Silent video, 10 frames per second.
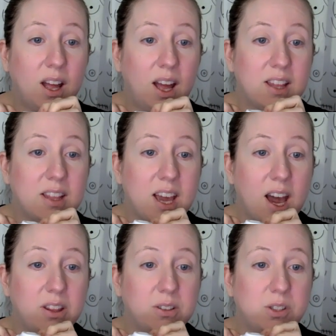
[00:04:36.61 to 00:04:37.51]
and then the
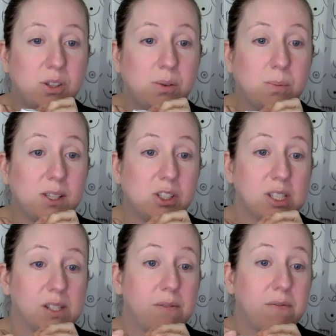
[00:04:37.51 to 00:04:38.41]
other two
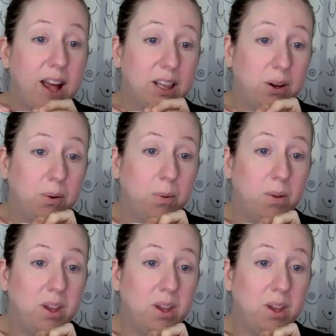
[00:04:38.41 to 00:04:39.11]
ridges follow.